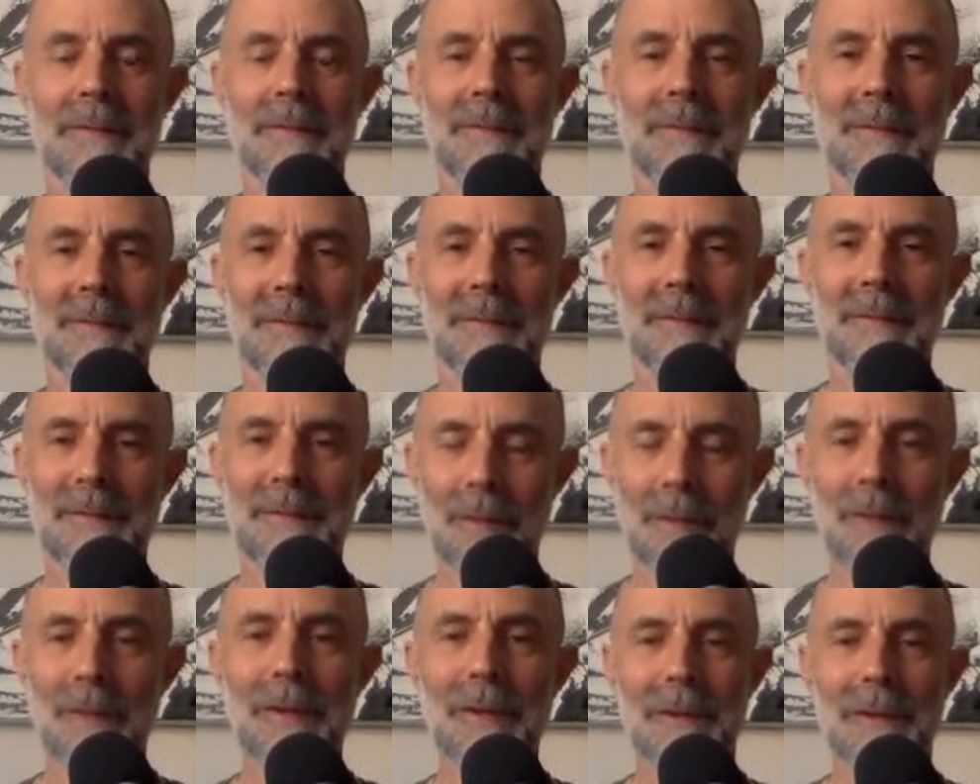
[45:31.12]

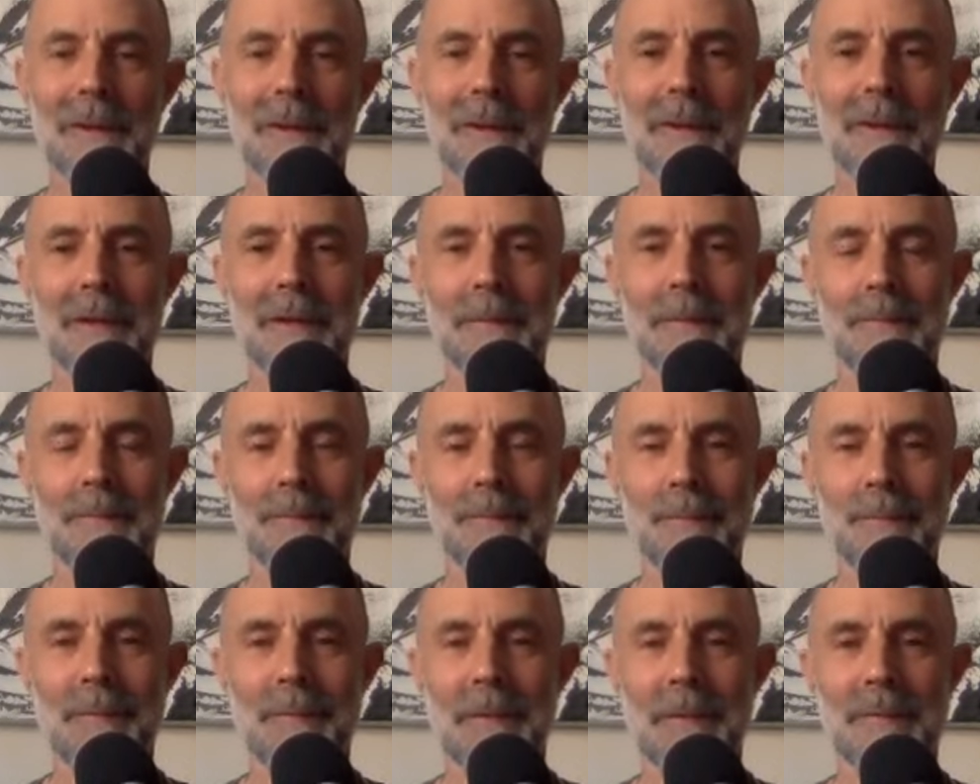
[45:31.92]
solidly,
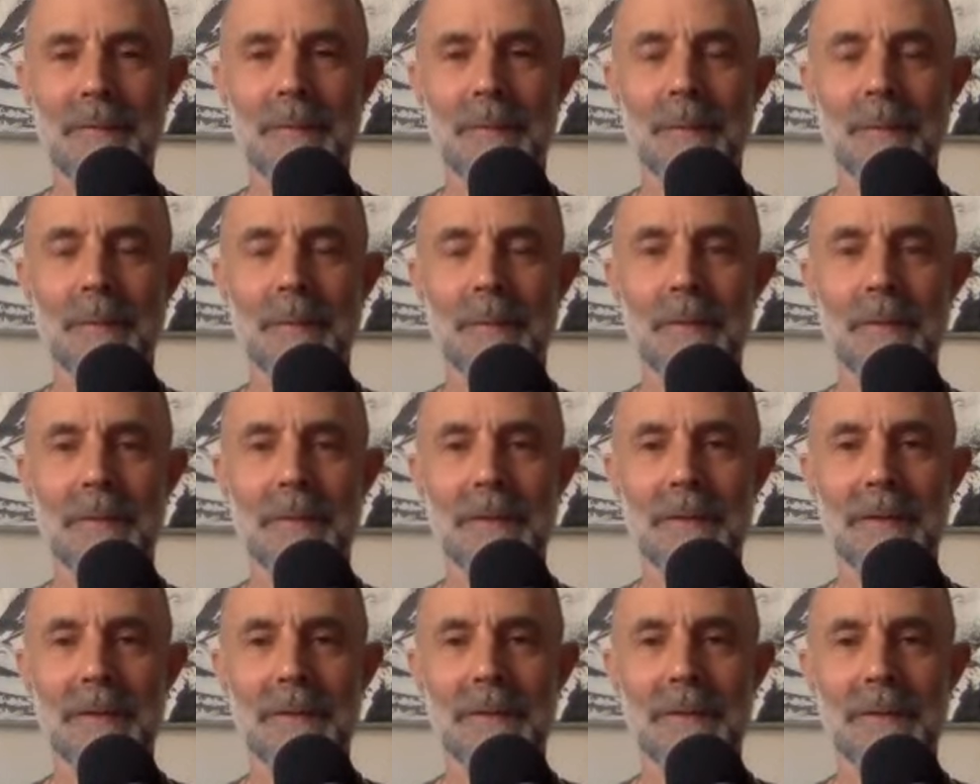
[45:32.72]
from all
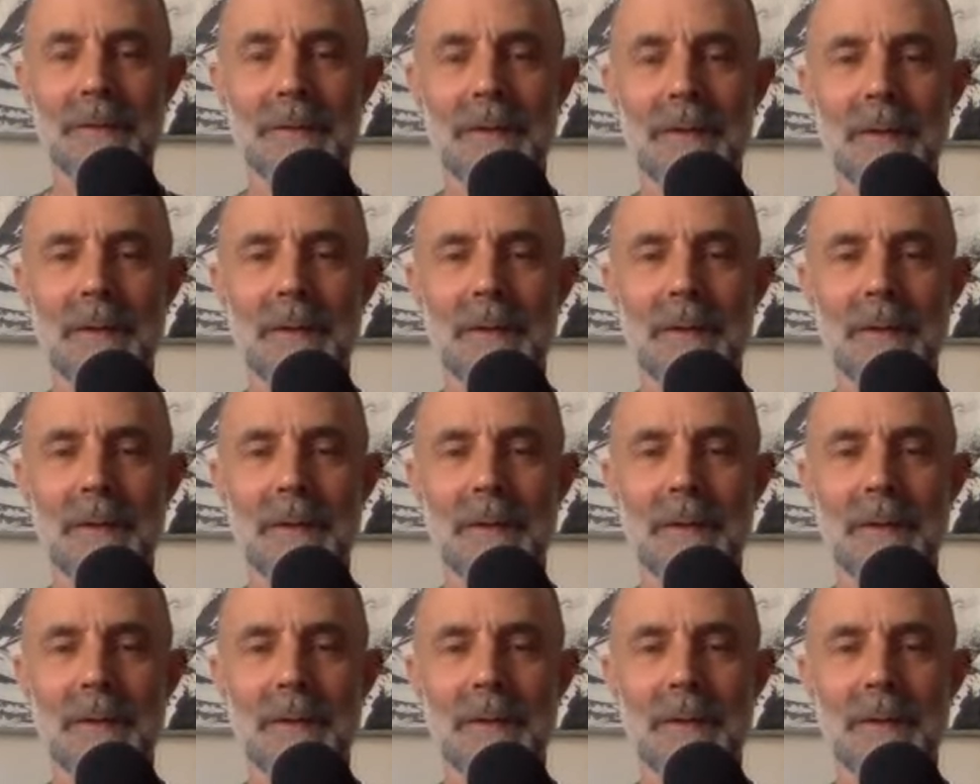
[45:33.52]
things.